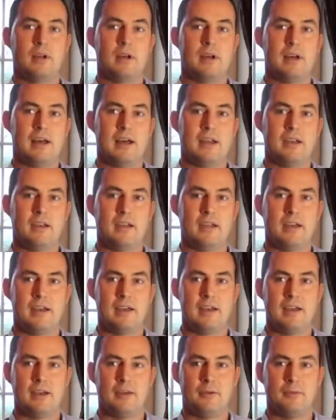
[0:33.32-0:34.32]
and
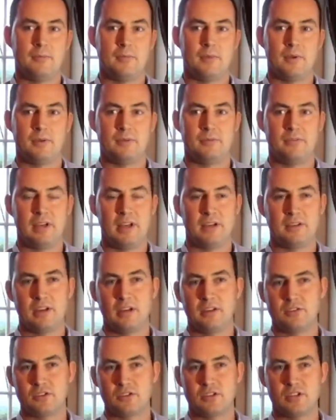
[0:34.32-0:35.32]
um, feeling
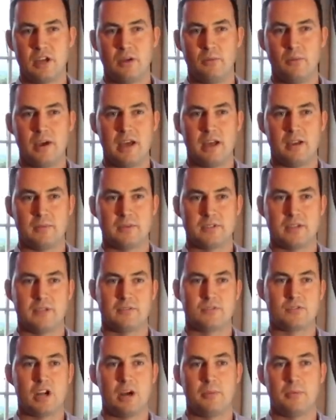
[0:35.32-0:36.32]
not, just not well in
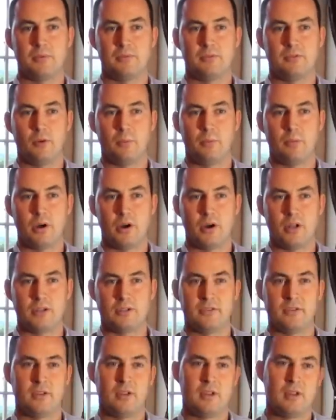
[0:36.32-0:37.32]
myself, dropping
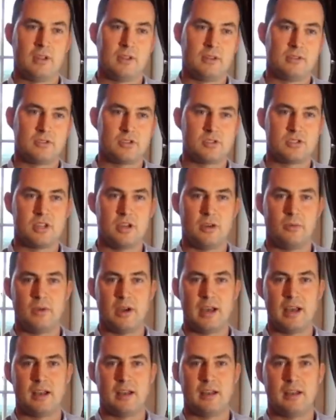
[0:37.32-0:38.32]
footballs, just not
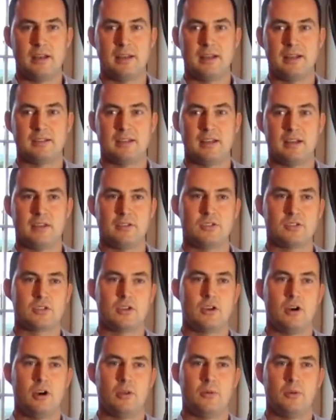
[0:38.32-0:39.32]
well. And at that I just
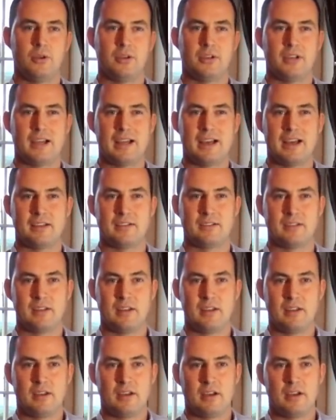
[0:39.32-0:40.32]
called one of the lads.
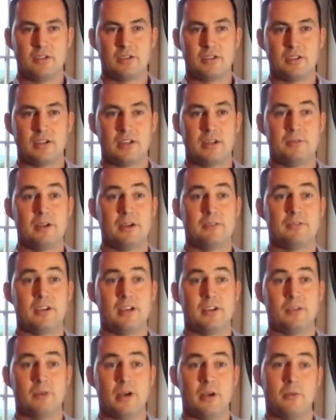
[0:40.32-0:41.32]
I just said, I'm not
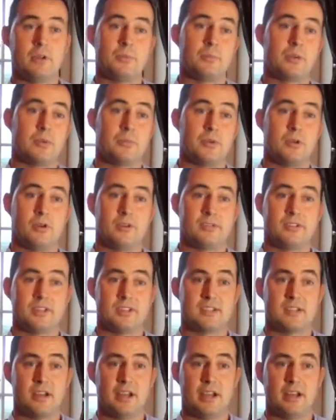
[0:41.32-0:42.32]
feeling well, will you bring me over to
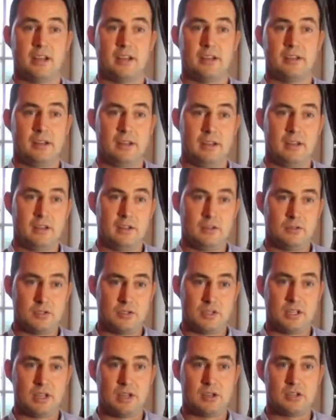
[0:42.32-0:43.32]
the sideline
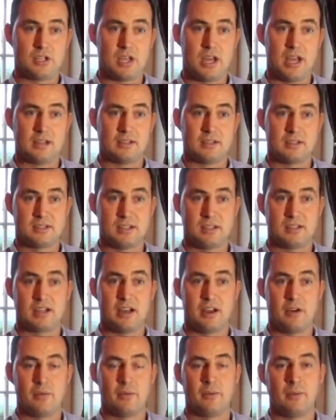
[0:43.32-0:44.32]
just to get checked and sit
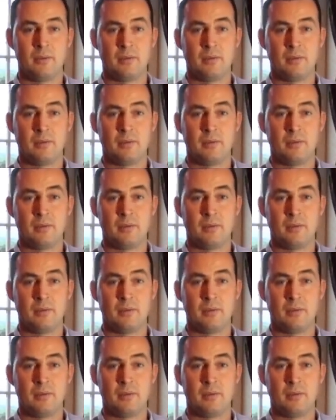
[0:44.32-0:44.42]
down.